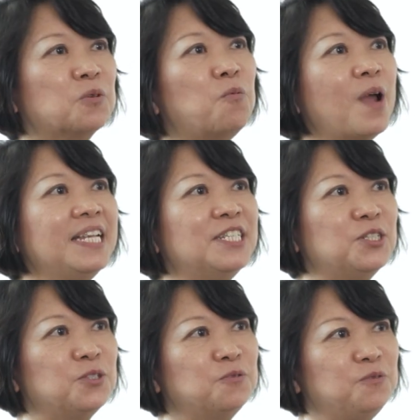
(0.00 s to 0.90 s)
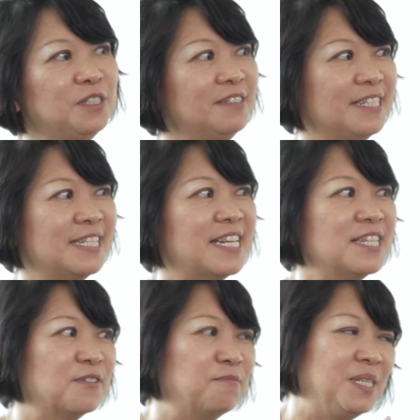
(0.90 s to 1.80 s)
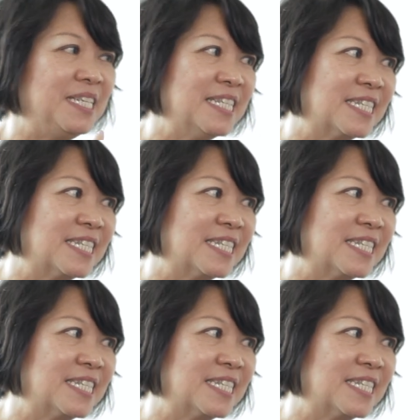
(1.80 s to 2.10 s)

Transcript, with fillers: when did you feel this sense of being